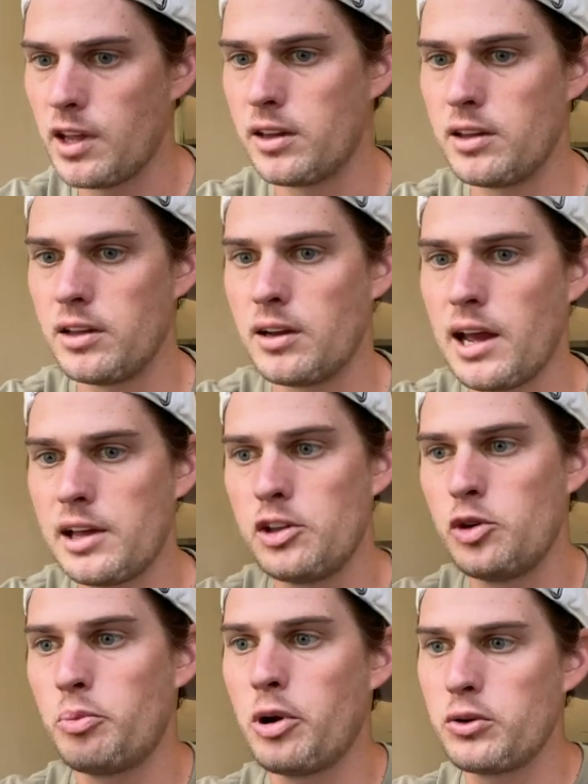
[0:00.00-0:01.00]
And then
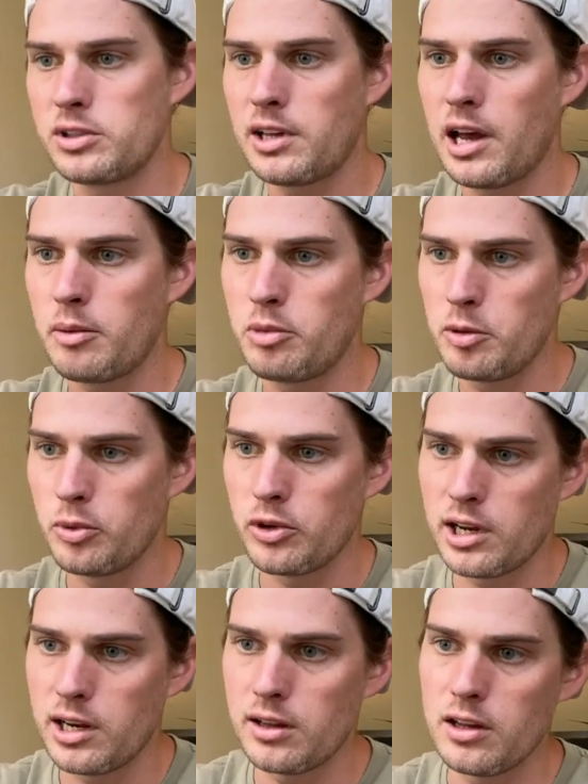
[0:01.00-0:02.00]
you post that, people
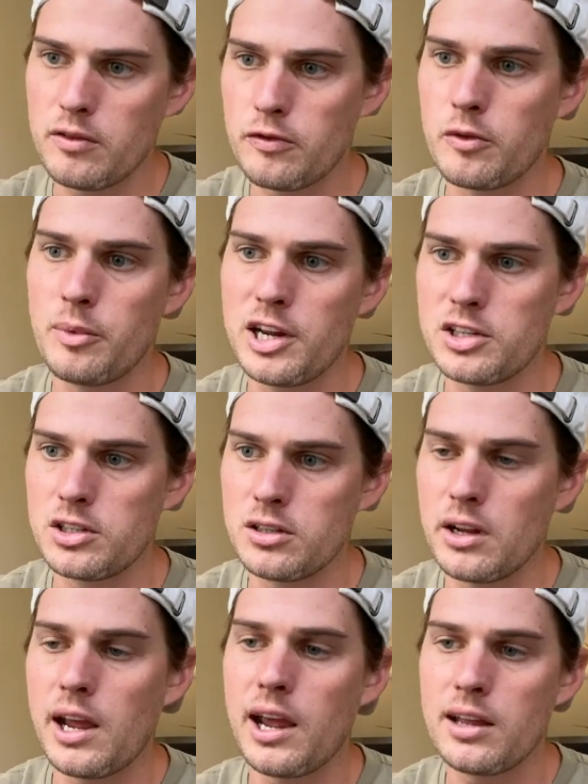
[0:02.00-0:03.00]
are getting the
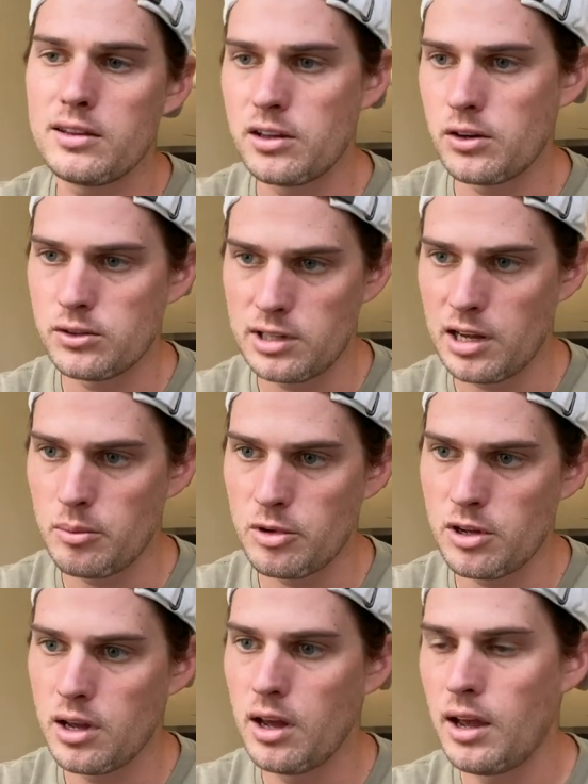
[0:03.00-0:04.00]
information and the
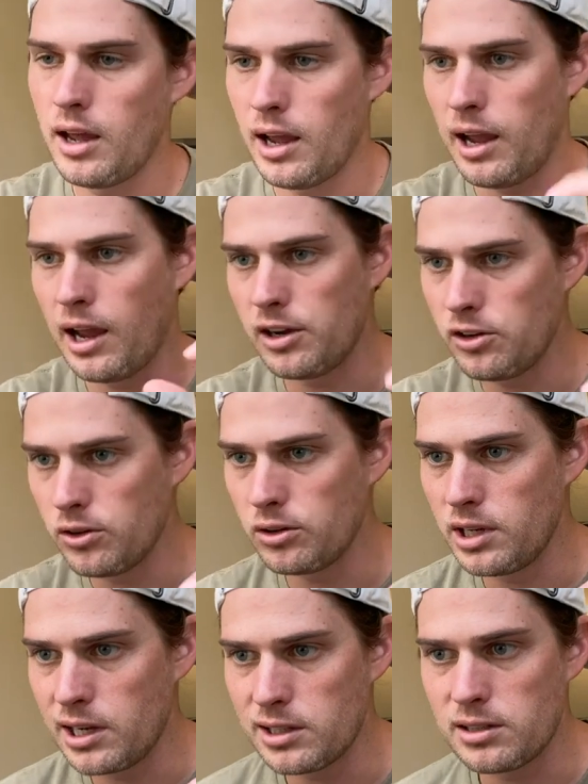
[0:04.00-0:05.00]
entertainment, and your
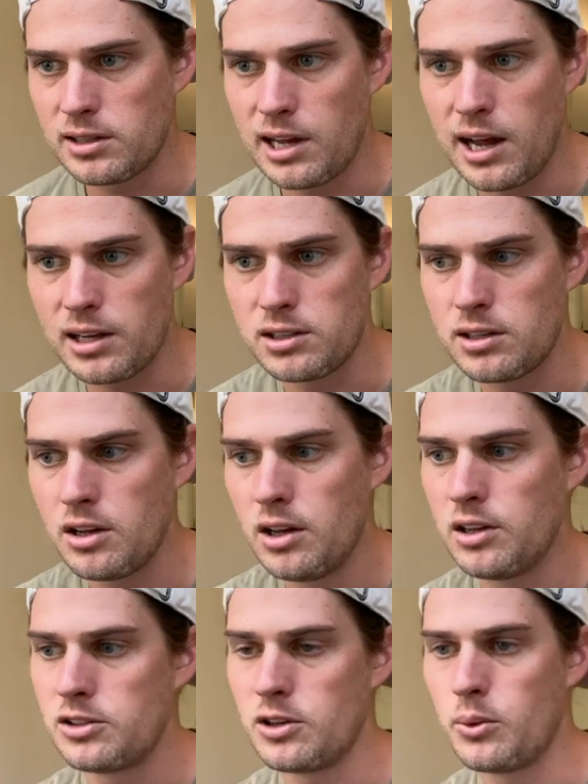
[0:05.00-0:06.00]
link is attached,
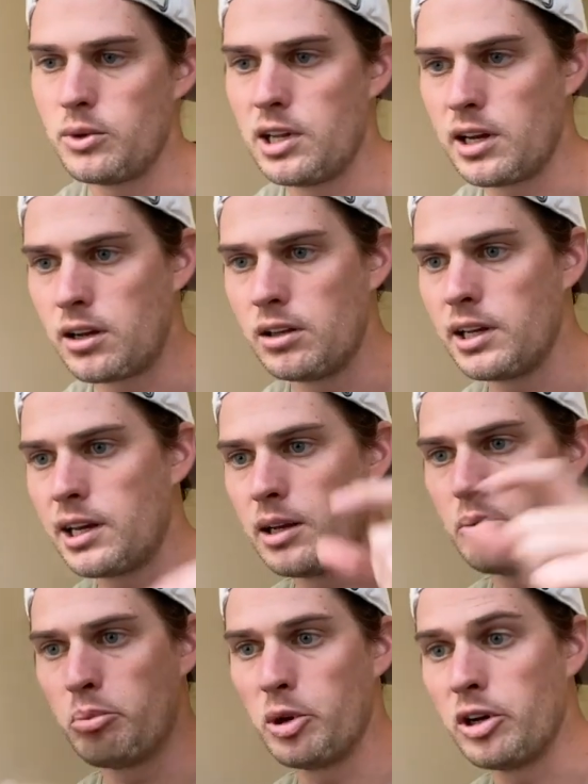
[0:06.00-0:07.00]
so when they click
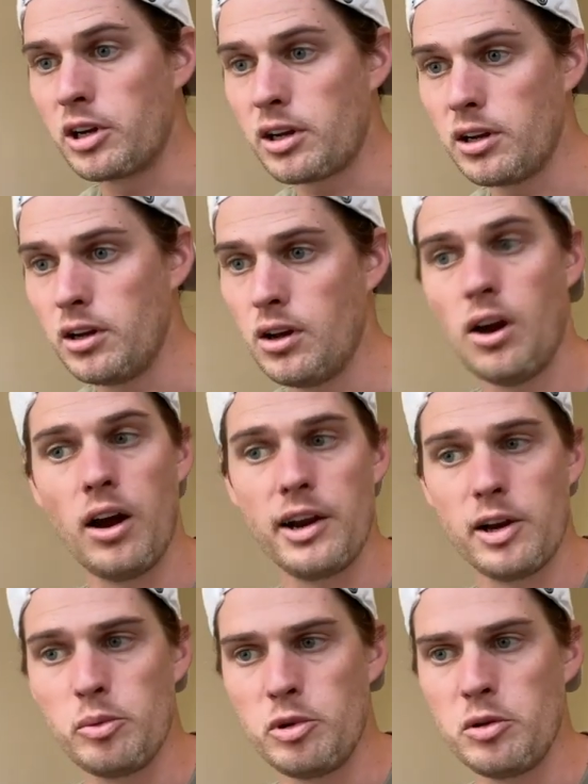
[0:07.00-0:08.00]
and book
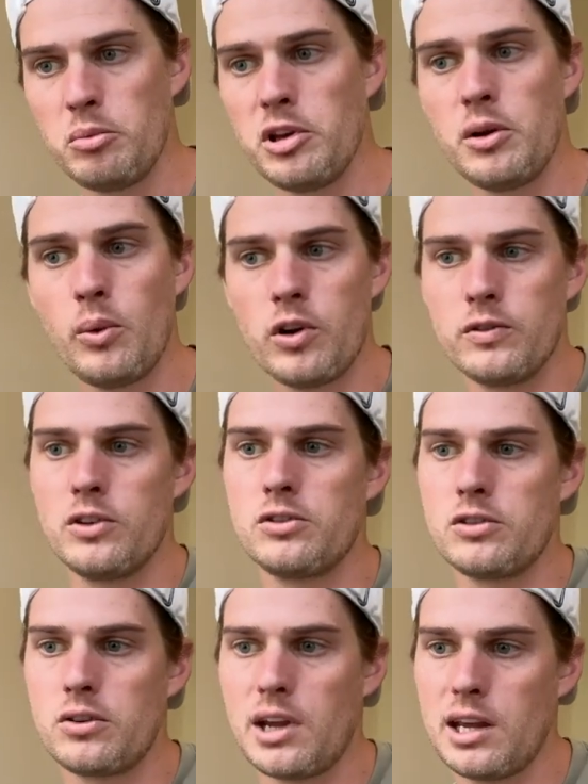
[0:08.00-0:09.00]
on Airbnb, one of
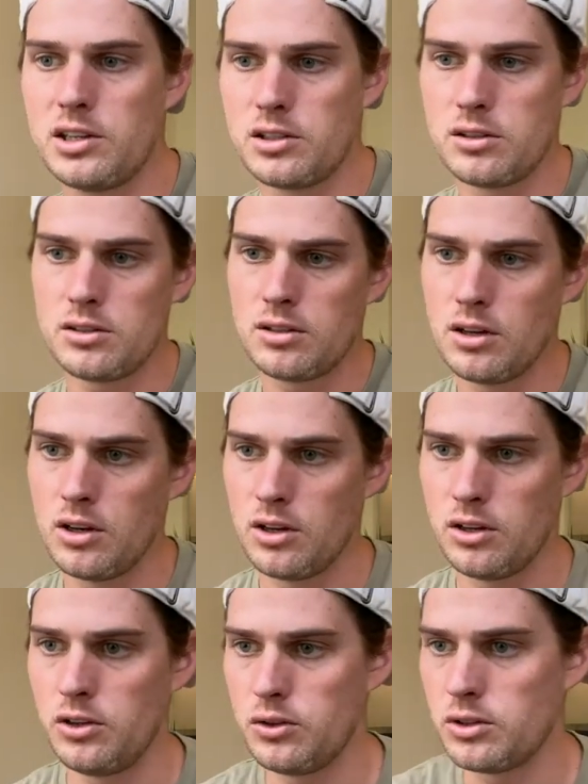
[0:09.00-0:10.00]
those locations,
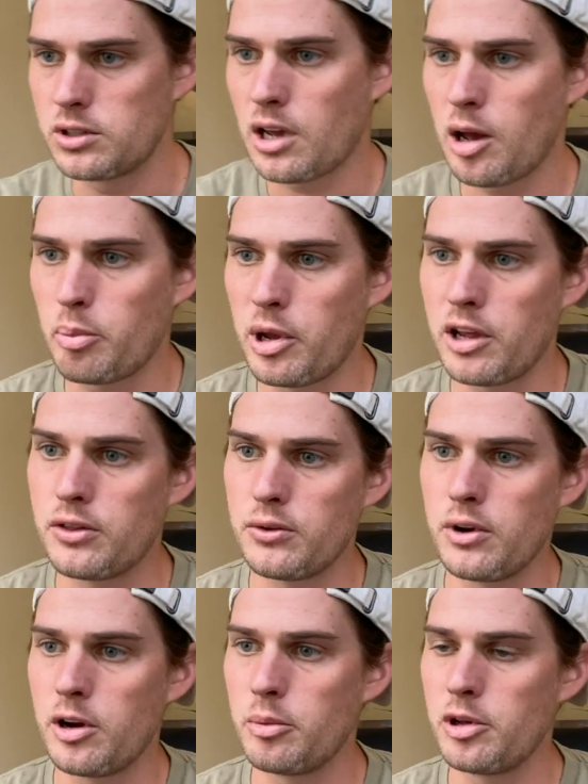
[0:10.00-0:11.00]
you just got paid
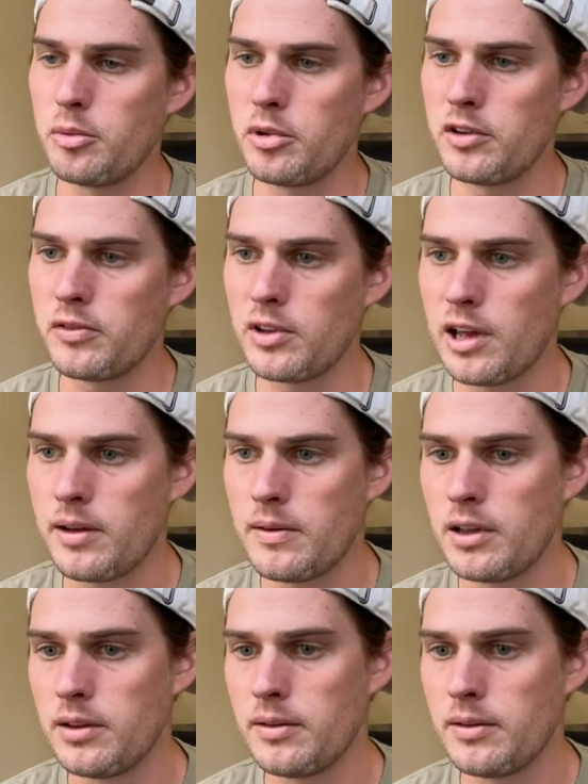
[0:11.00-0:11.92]
through Airbnb for that.